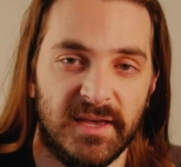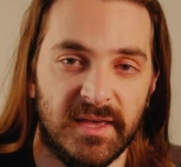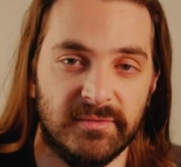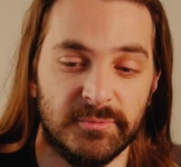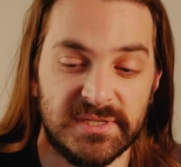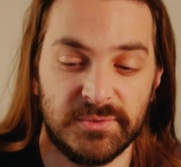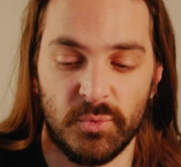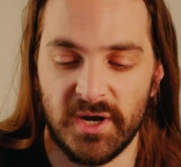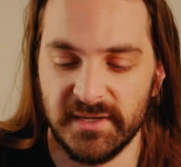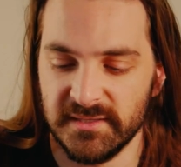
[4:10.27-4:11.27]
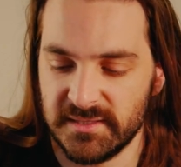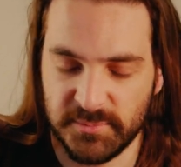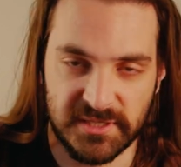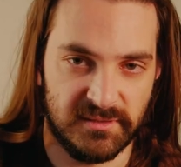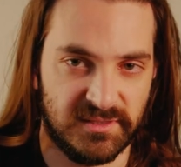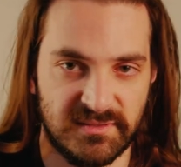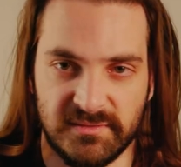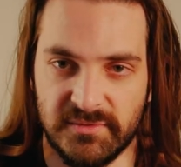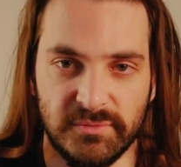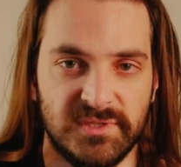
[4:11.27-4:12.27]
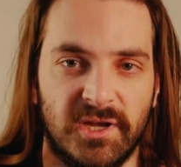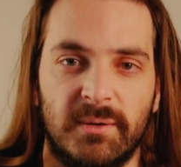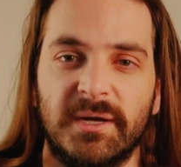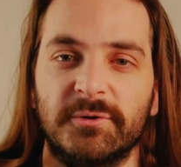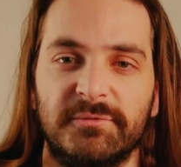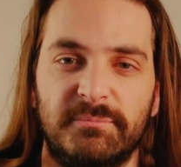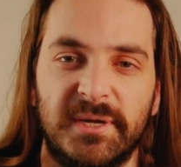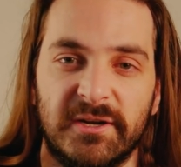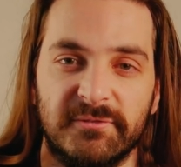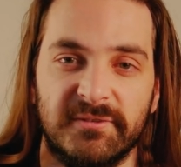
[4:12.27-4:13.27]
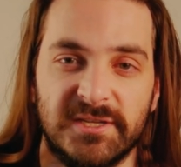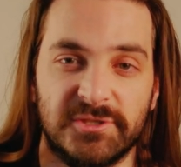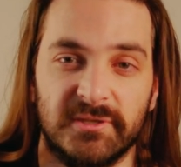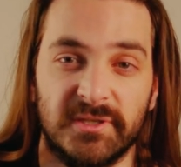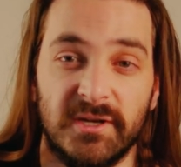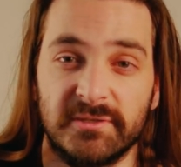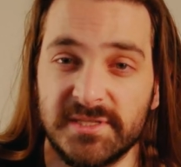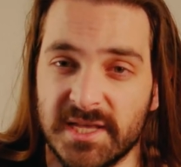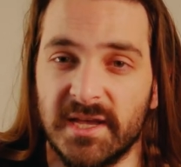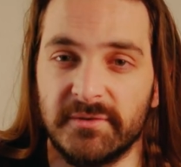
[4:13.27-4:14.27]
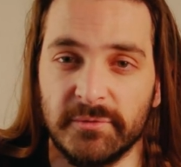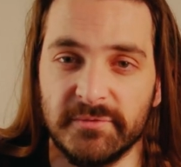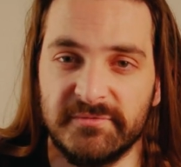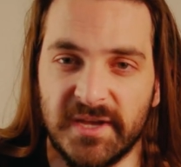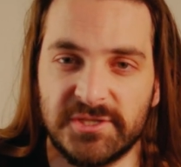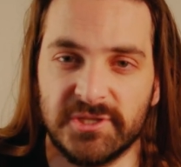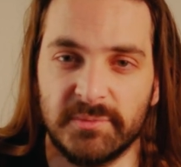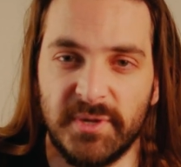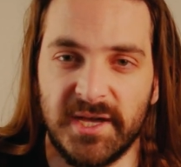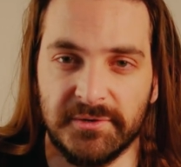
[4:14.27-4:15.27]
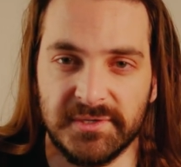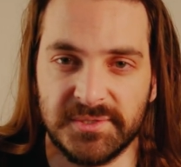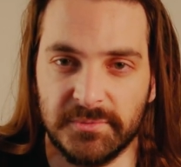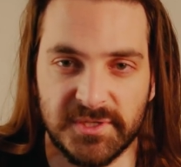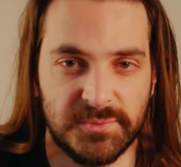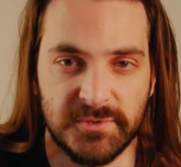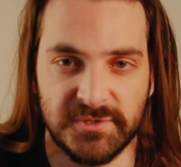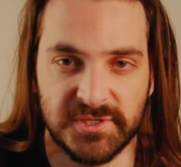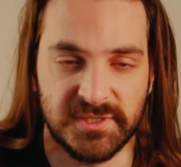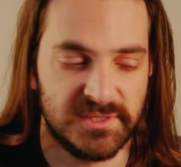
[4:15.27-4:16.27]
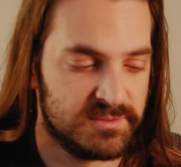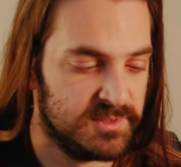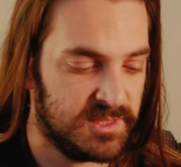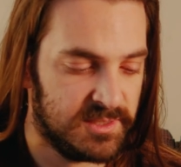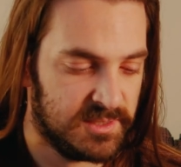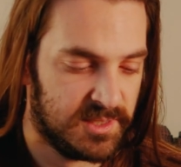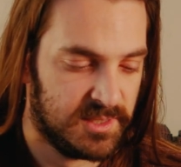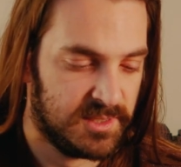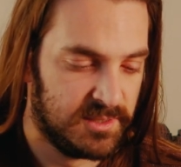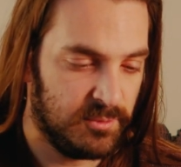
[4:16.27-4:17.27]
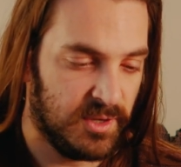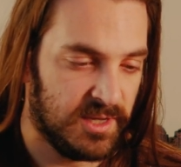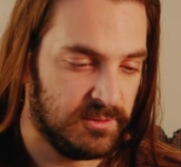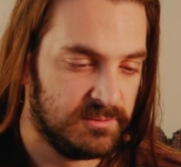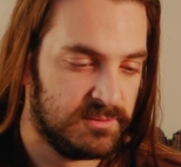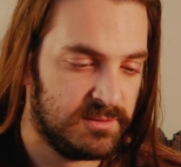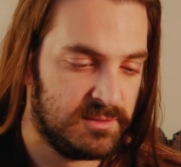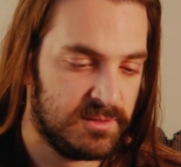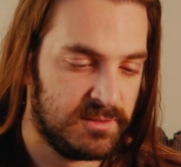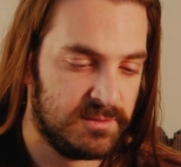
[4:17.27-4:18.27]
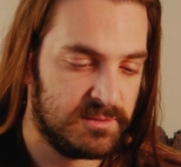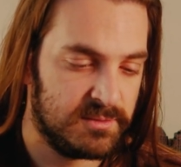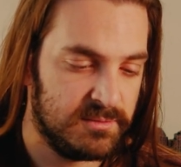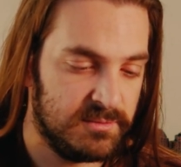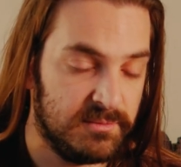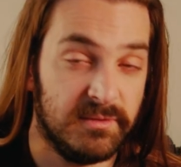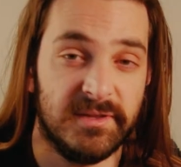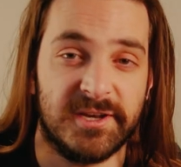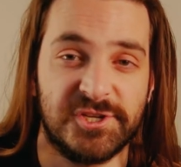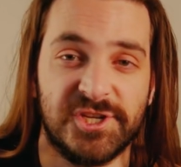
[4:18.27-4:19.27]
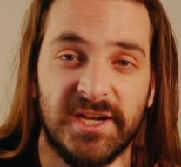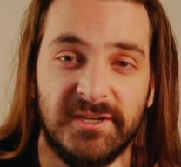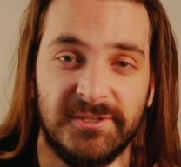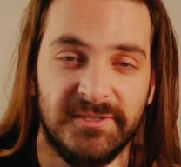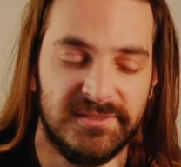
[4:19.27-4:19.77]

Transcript: And the reason why is because you saw my old pair of Fat Shark goggles. They had old Fat Shark batteries, which were just, well, not a shell.